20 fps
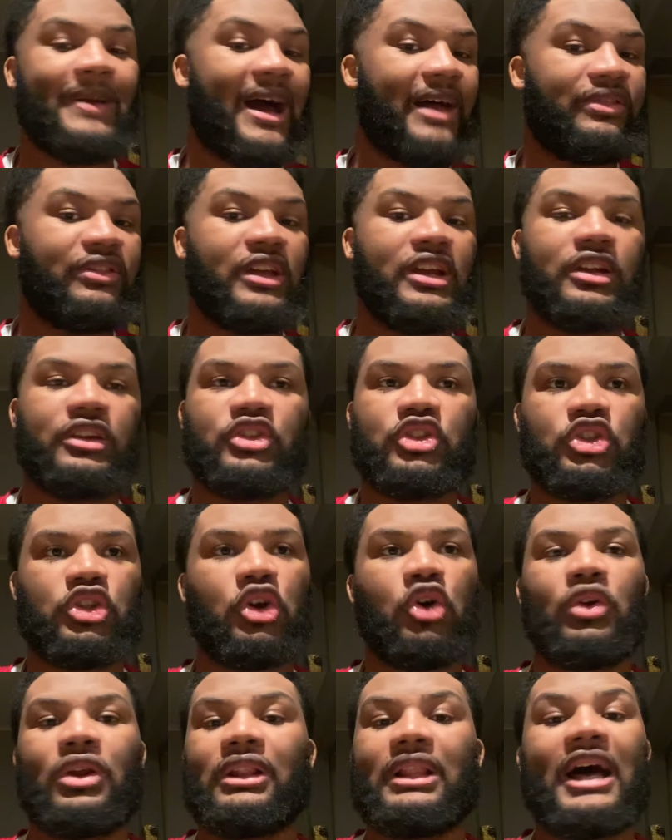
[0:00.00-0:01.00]
I think,
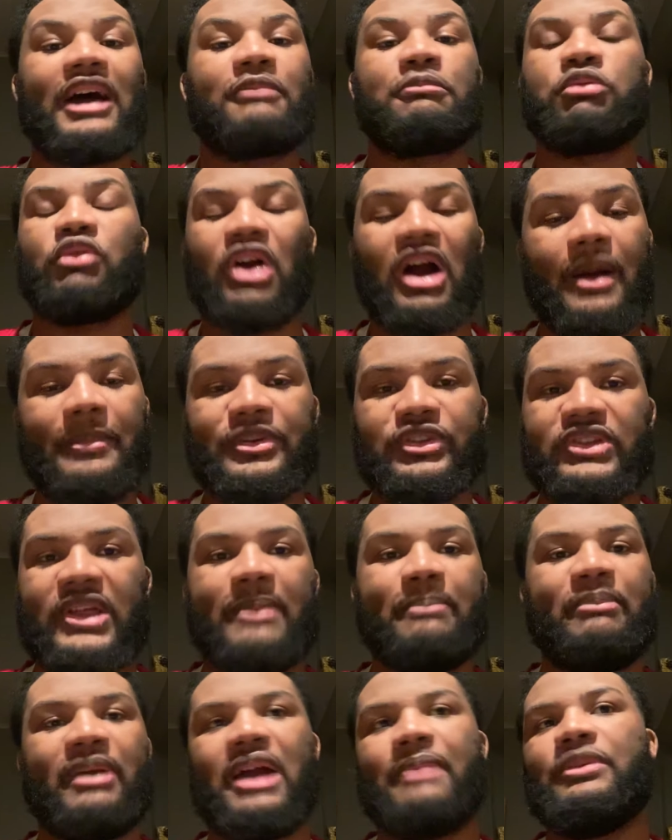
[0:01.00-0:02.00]
showed a lot of promise
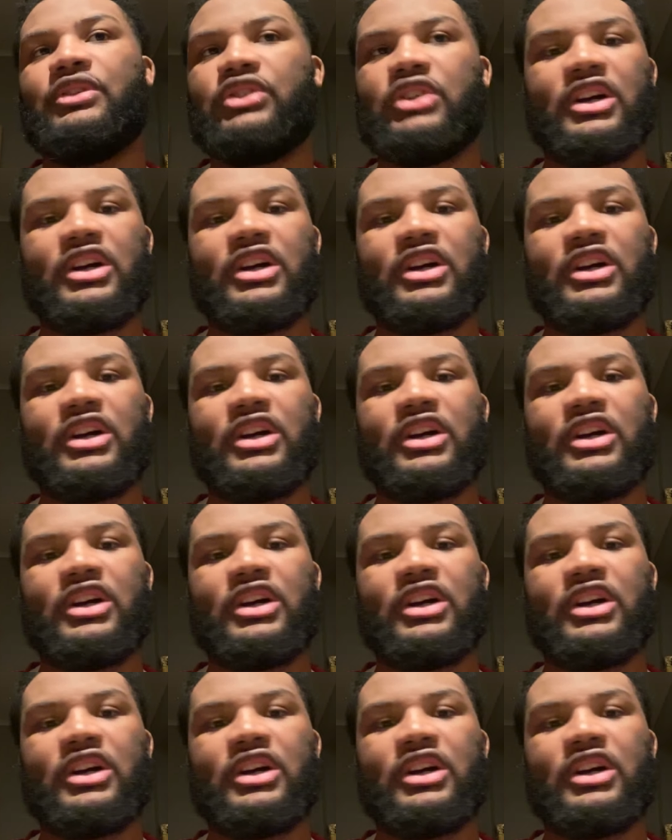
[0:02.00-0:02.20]
that Bama